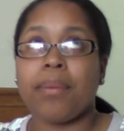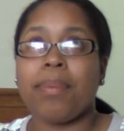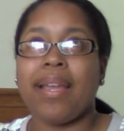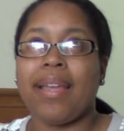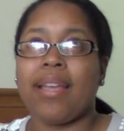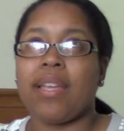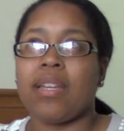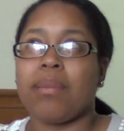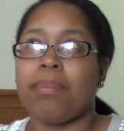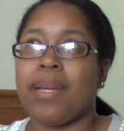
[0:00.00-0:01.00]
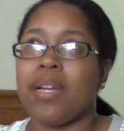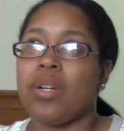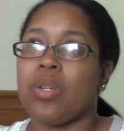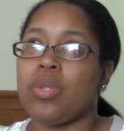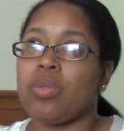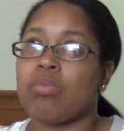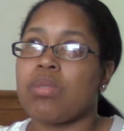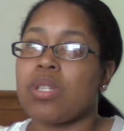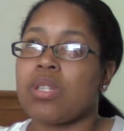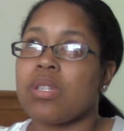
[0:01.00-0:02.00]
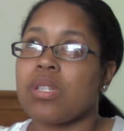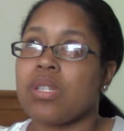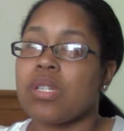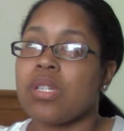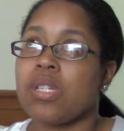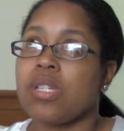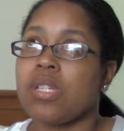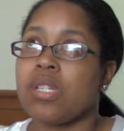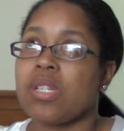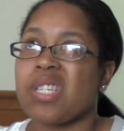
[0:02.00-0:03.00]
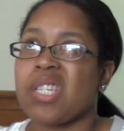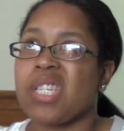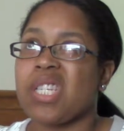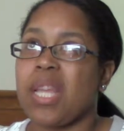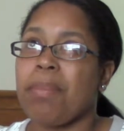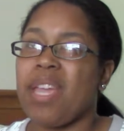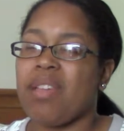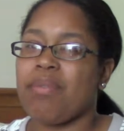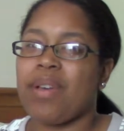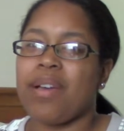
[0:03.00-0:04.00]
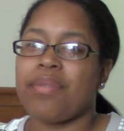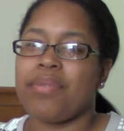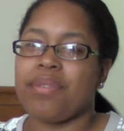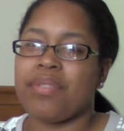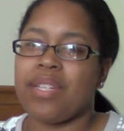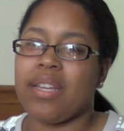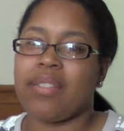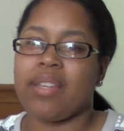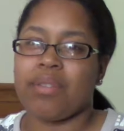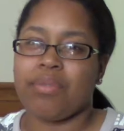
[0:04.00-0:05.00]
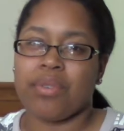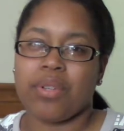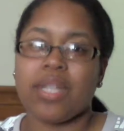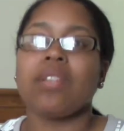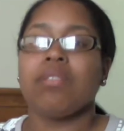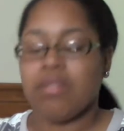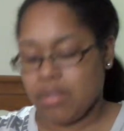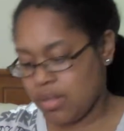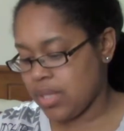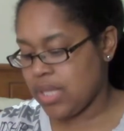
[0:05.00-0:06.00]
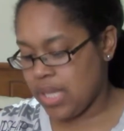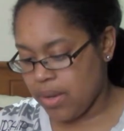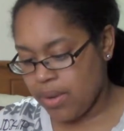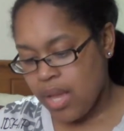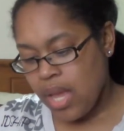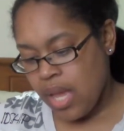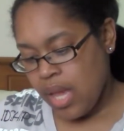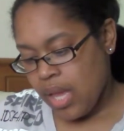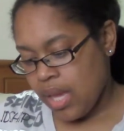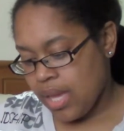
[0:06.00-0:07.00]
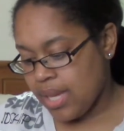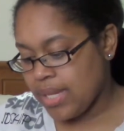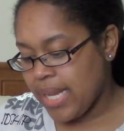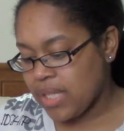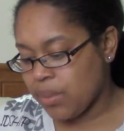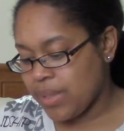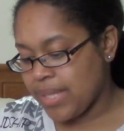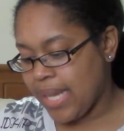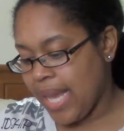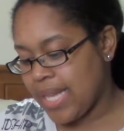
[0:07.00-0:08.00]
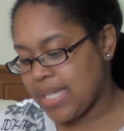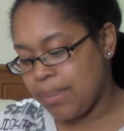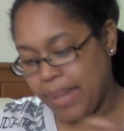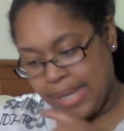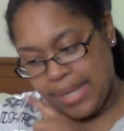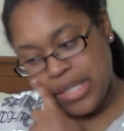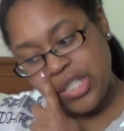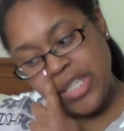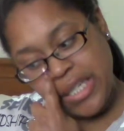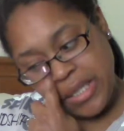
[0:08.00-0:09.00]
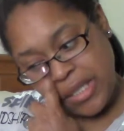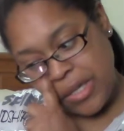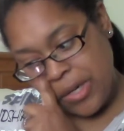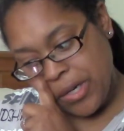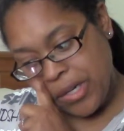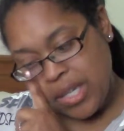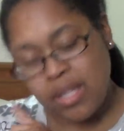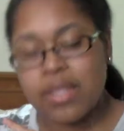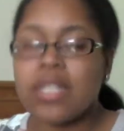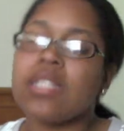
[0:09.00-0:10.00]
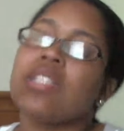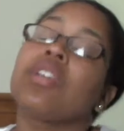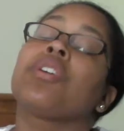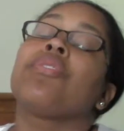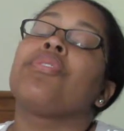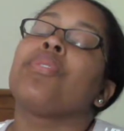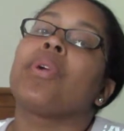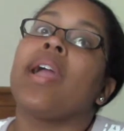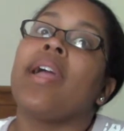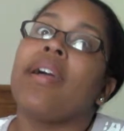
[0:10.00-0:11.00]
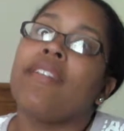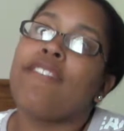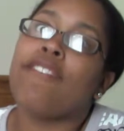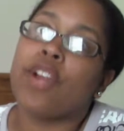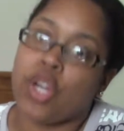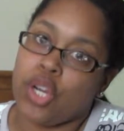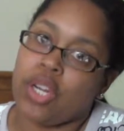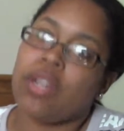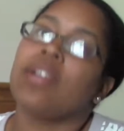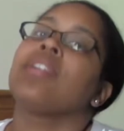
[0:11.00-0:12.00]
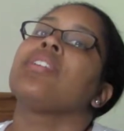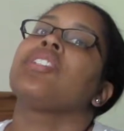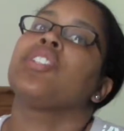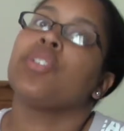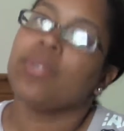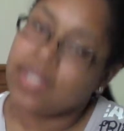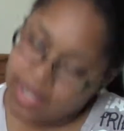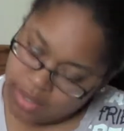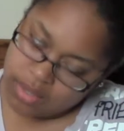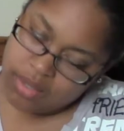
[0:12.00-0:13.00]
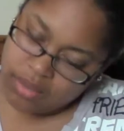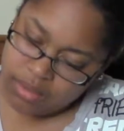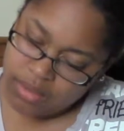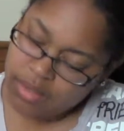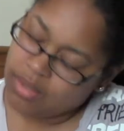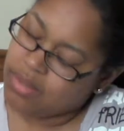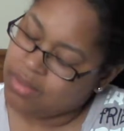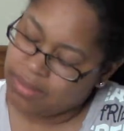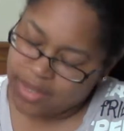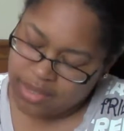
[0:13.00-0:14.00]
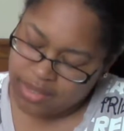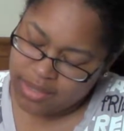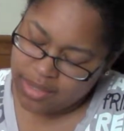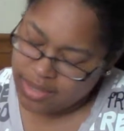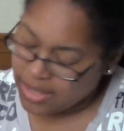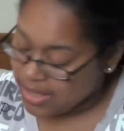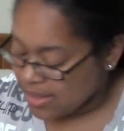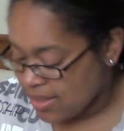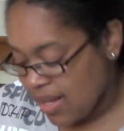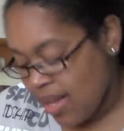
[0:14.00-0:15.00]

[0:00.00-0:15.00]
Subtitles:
paid about, they paid $5.50 I think for it. So Next was a Kate Spade cheetah skirt. This took forever to sell. Oh my goodness.